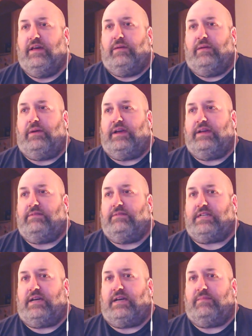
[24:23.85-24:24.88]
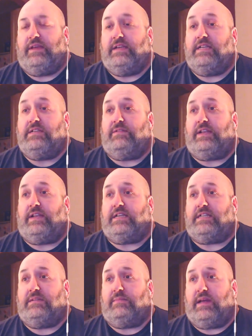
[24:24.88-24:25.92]
But it's a
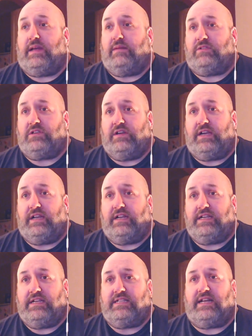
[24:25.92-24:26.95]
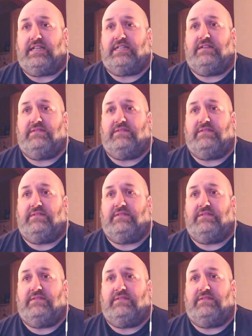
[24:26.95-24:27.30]
fantastic play. I'm just looking at his stats here.